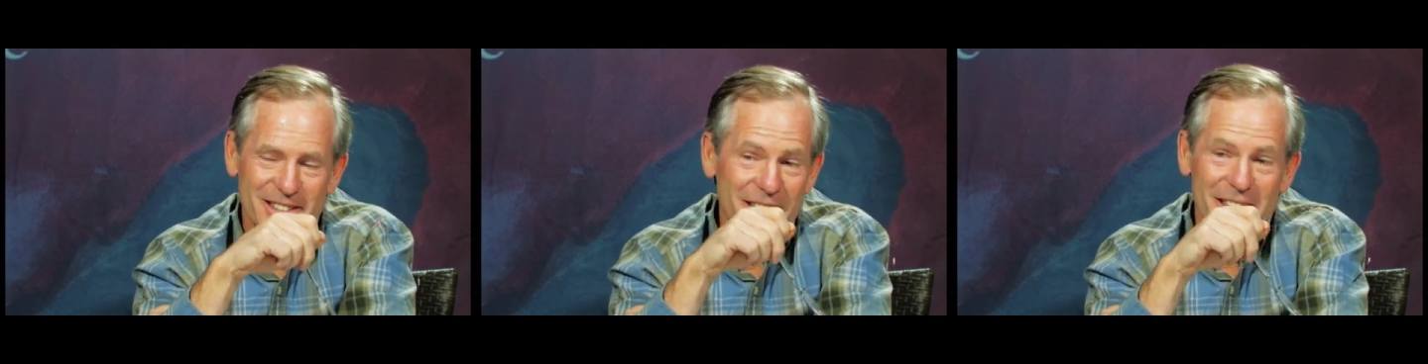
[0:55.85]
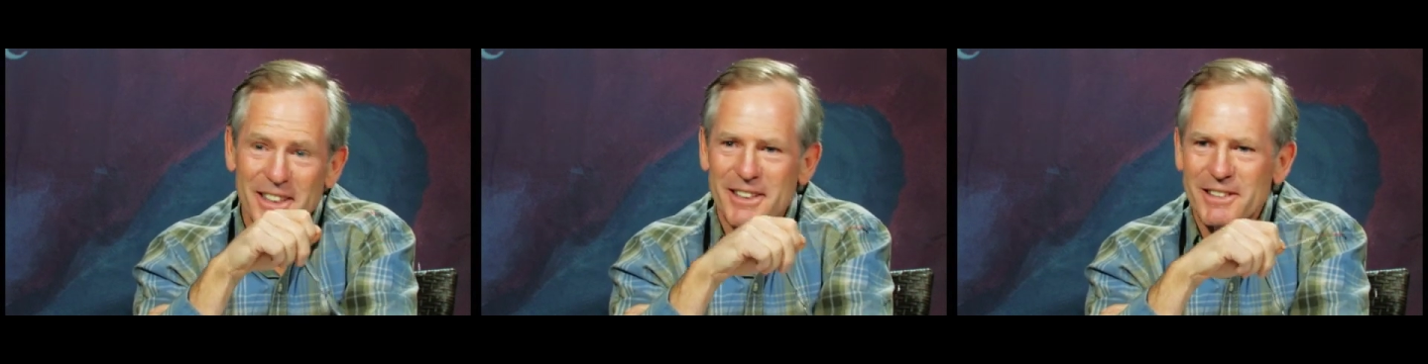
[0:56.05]

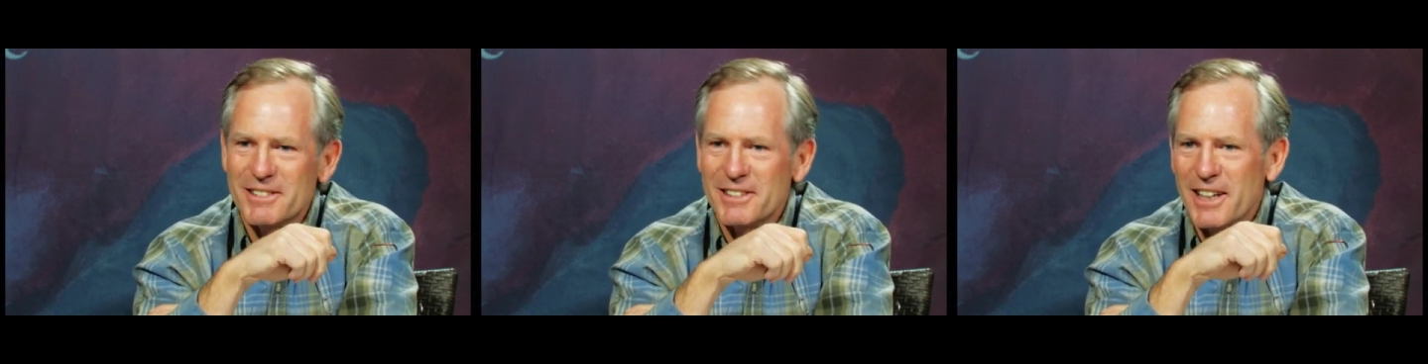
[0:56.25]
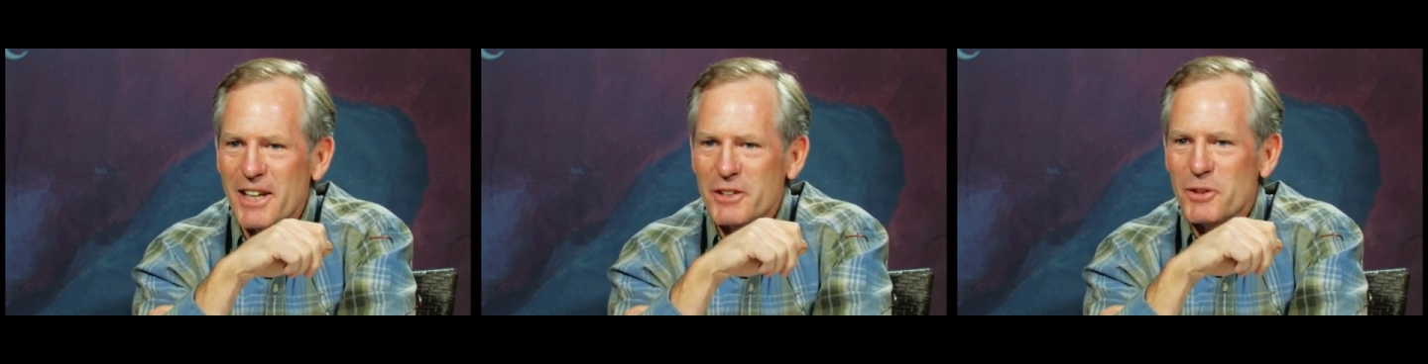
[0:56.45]
say
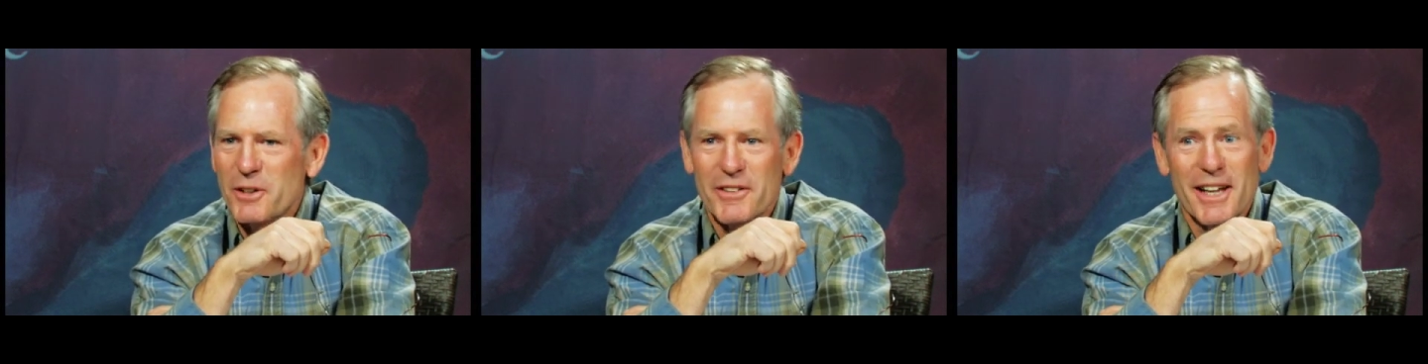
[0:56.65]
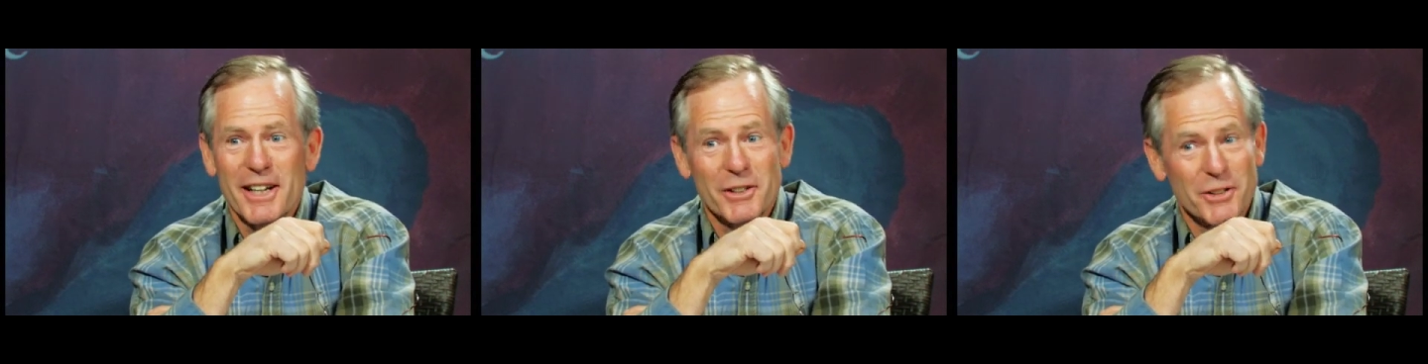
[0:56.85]
the
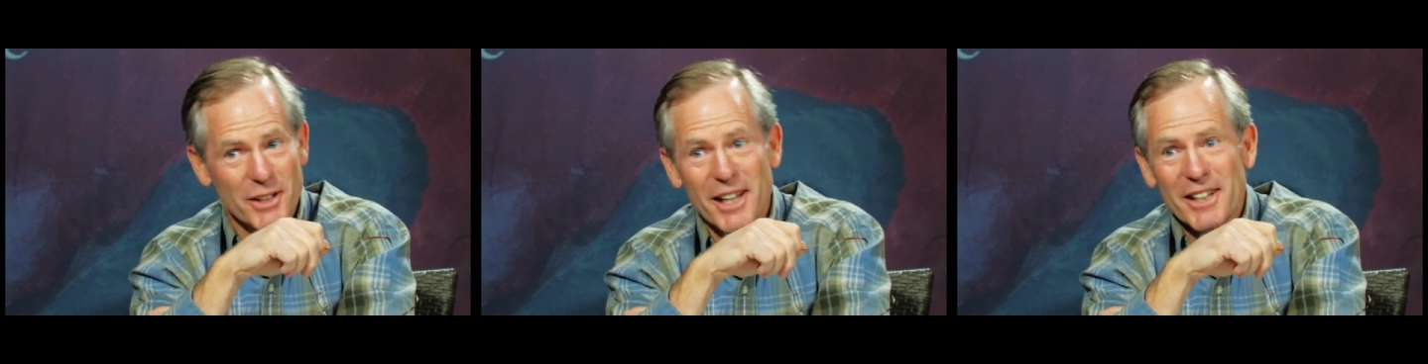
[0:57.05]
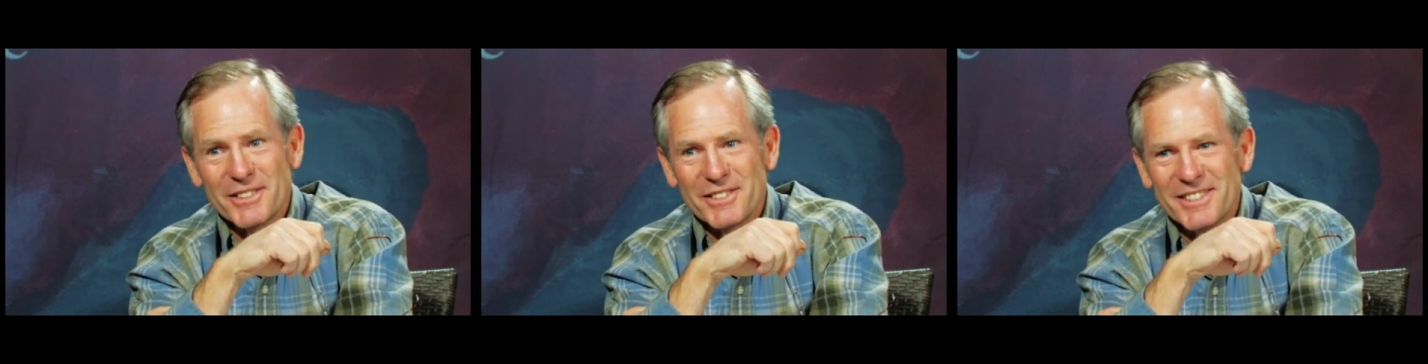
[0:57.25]
answer to that is
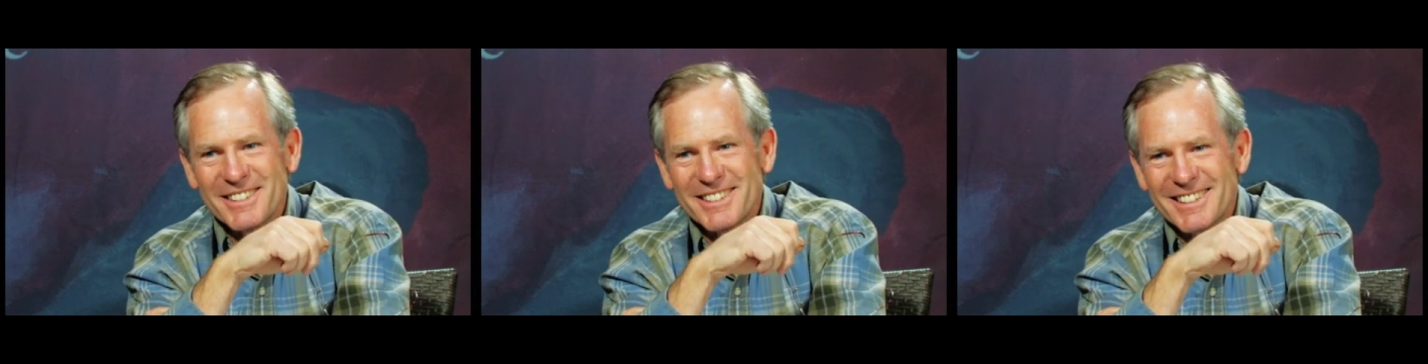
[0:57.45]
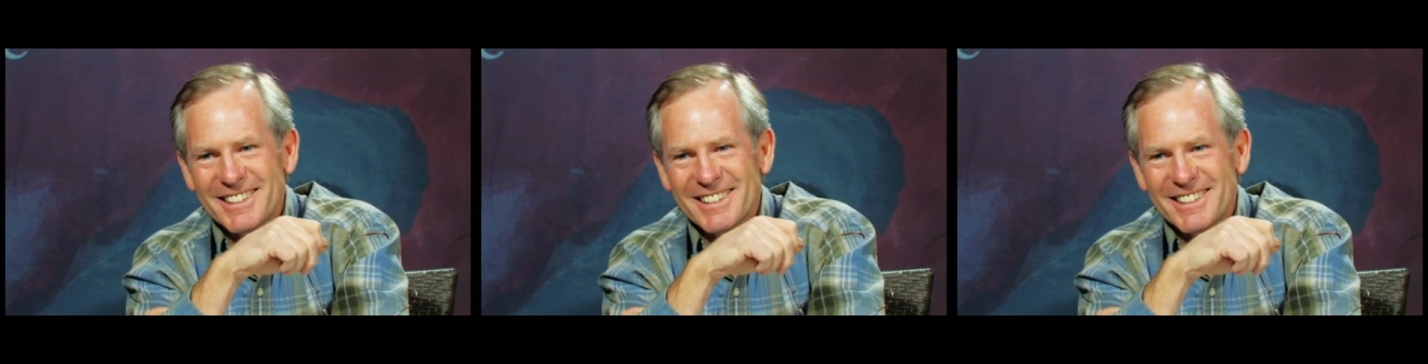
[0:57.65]
yes.